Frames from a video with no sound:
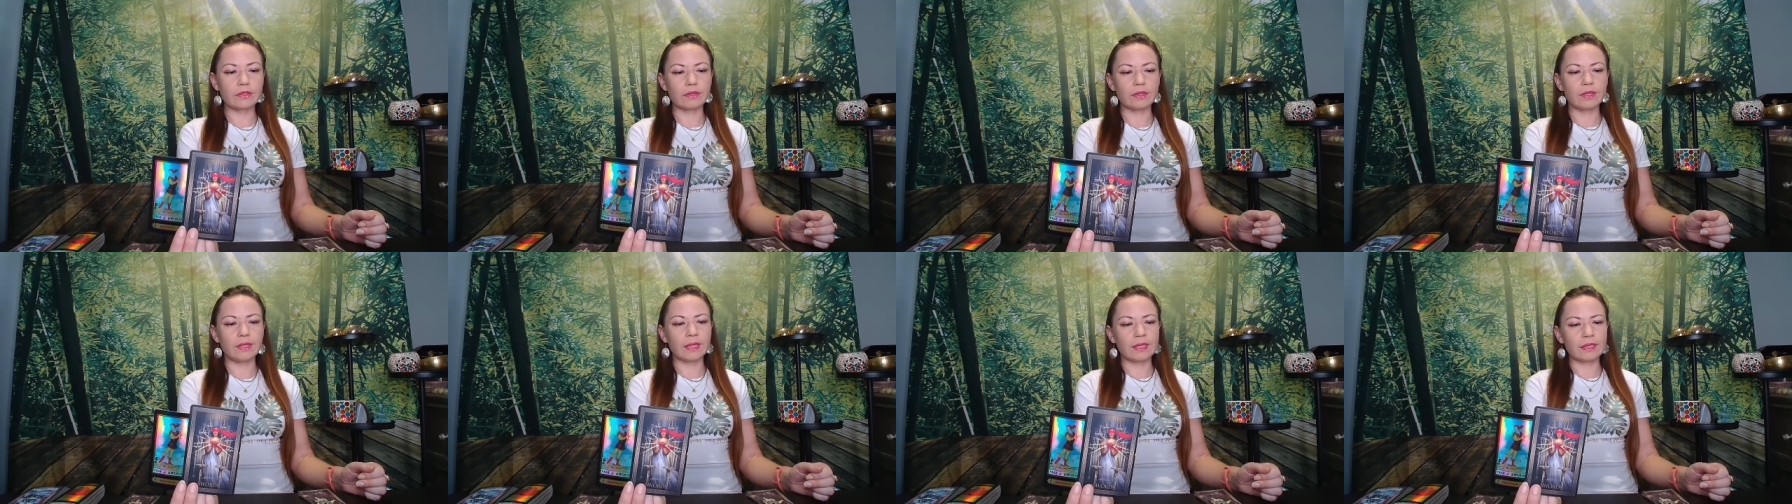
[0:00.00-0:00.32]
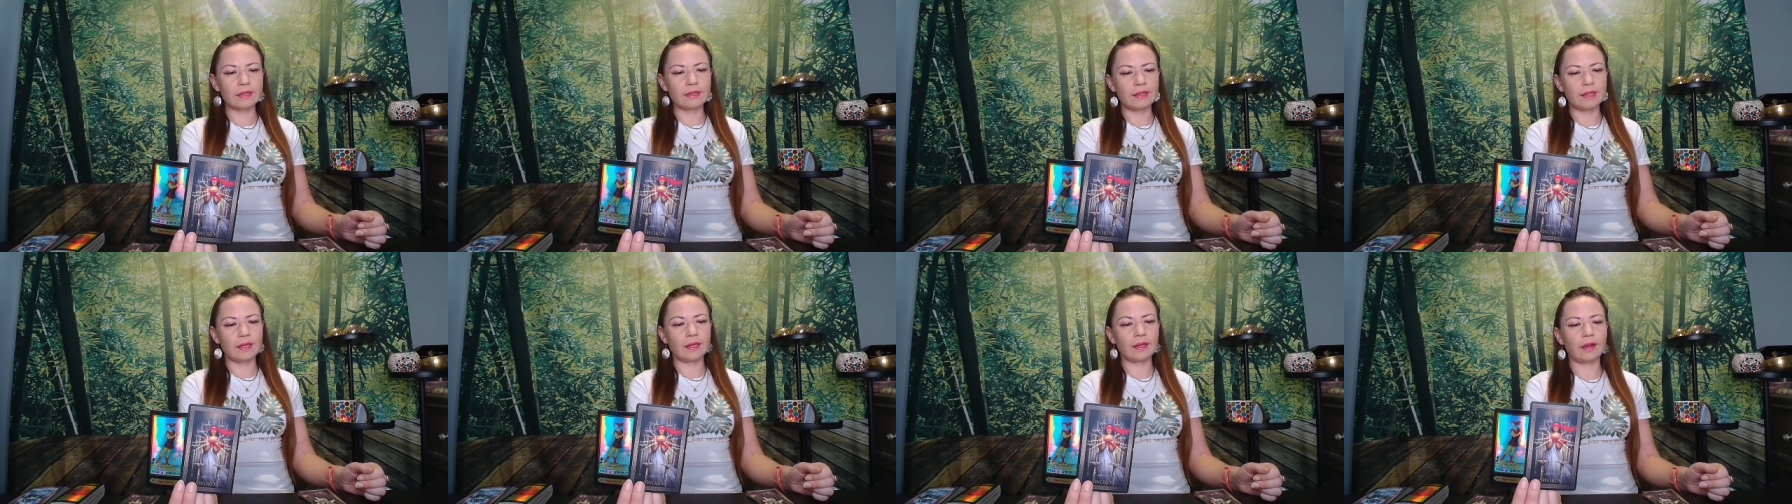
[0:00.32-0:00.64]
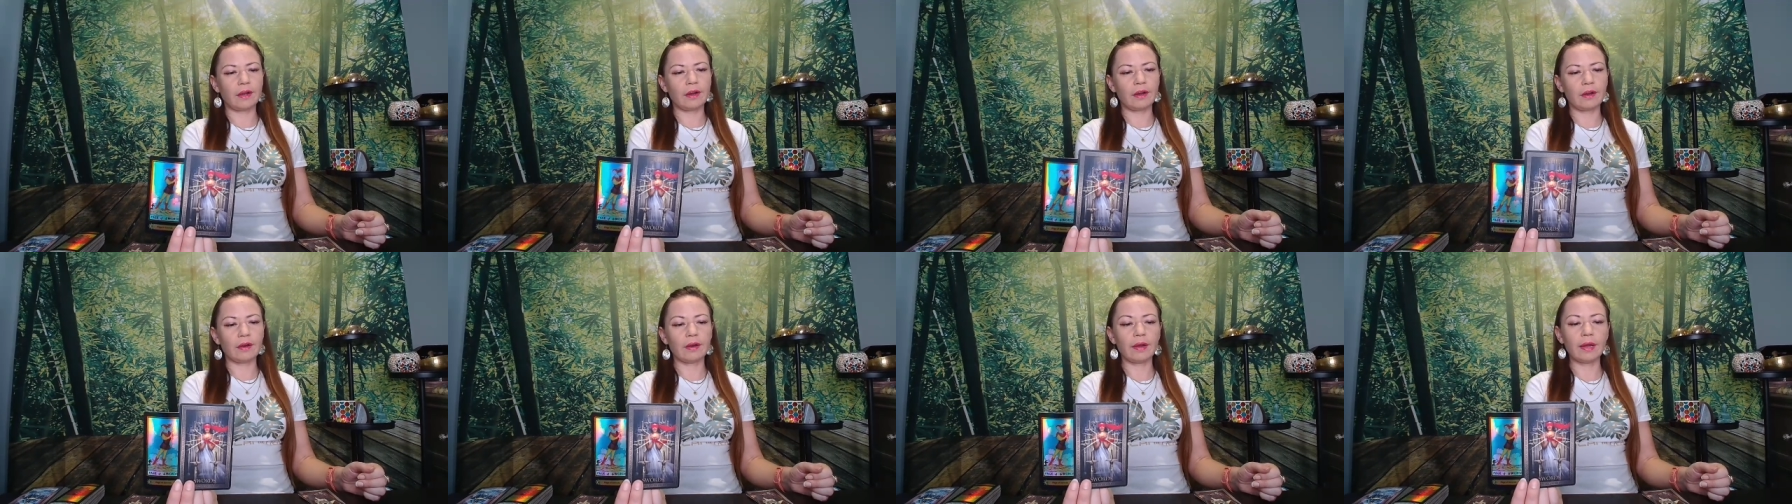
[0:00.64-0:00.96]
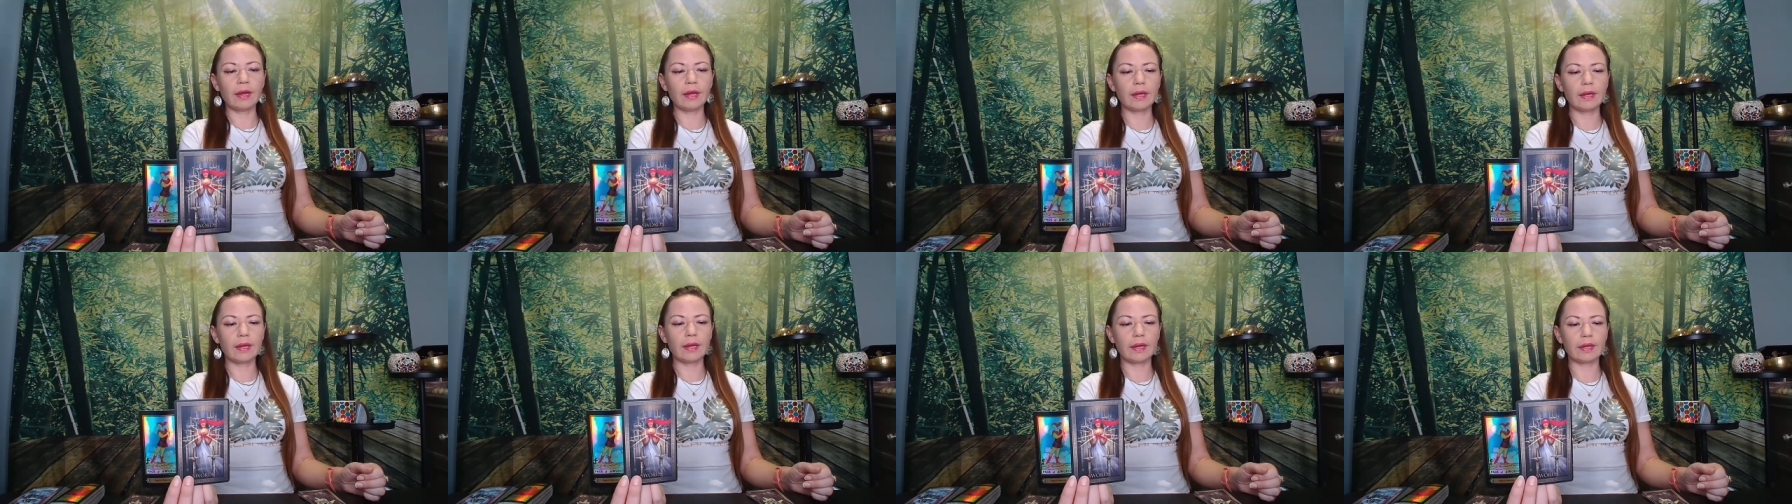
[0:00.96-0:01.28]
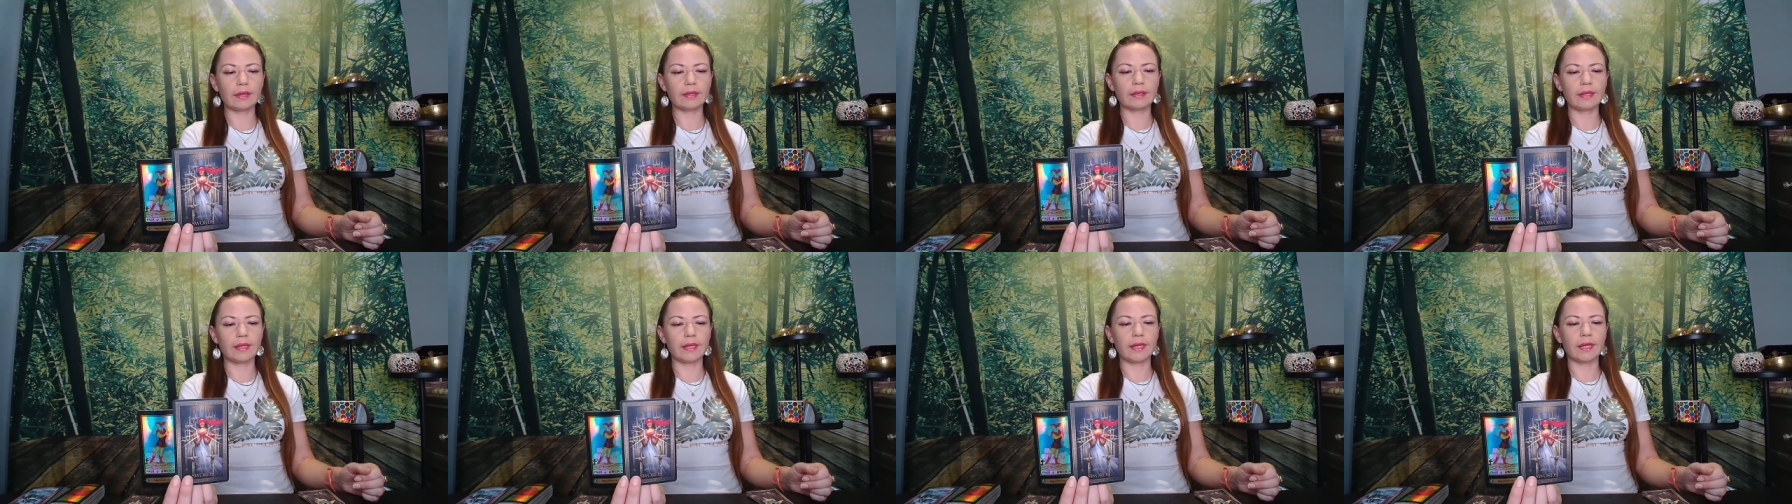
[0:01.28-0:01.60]
to get there,
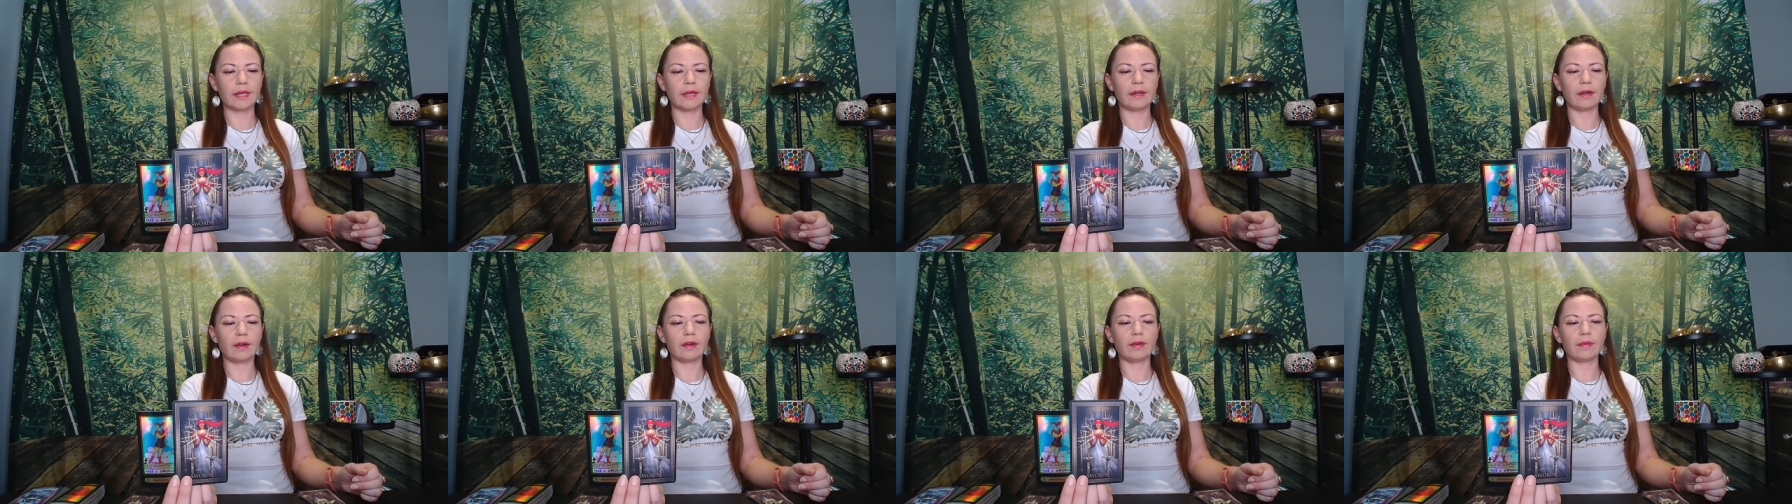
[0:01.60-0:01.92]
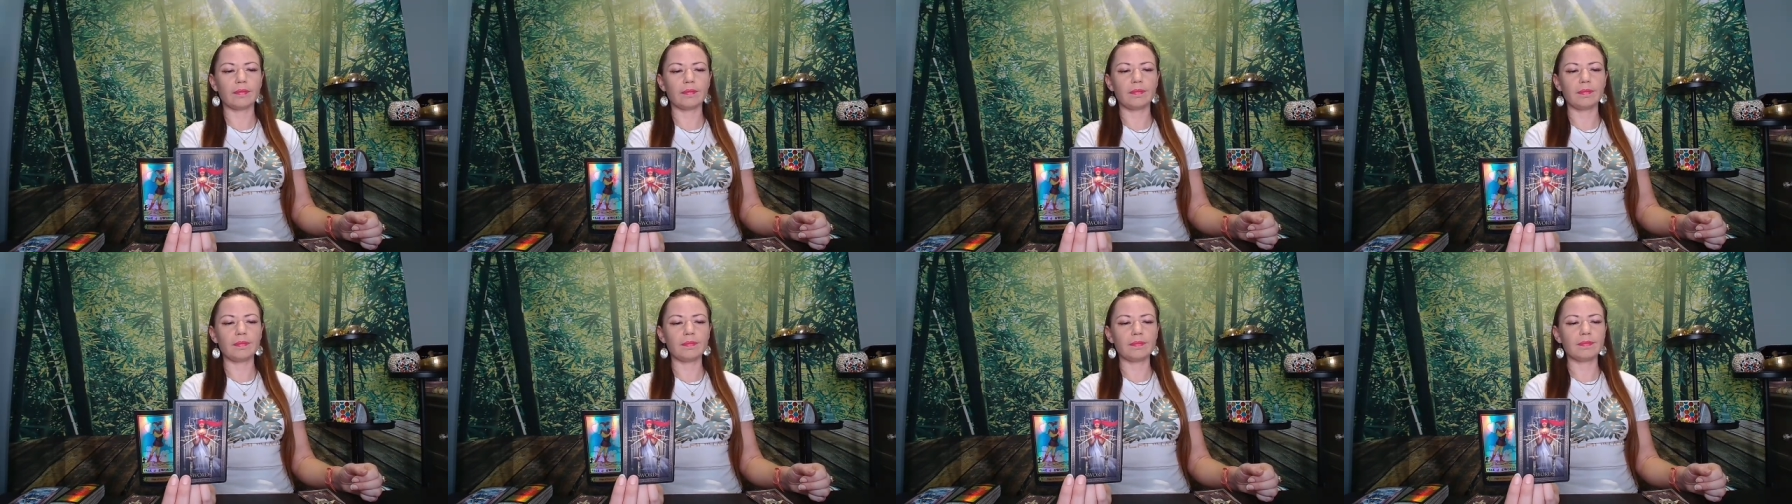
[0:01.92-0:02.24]
they're